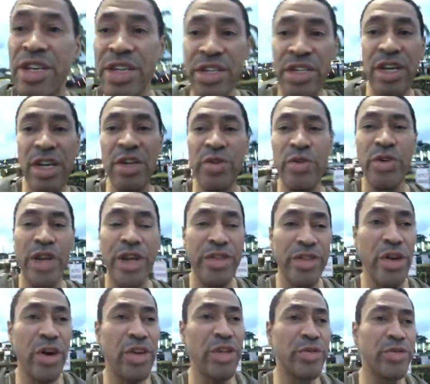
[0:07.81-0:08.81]
That's kind of what I
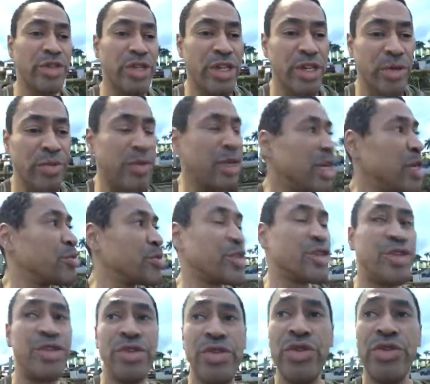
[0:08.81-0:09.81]
thought he was going to be able
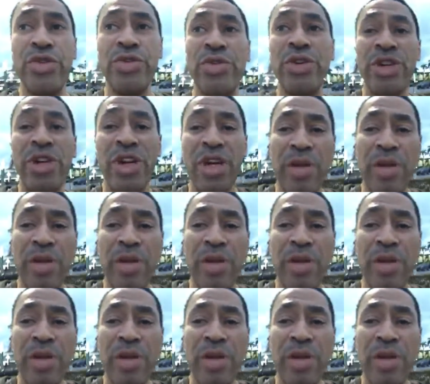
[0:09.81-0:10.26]
to do.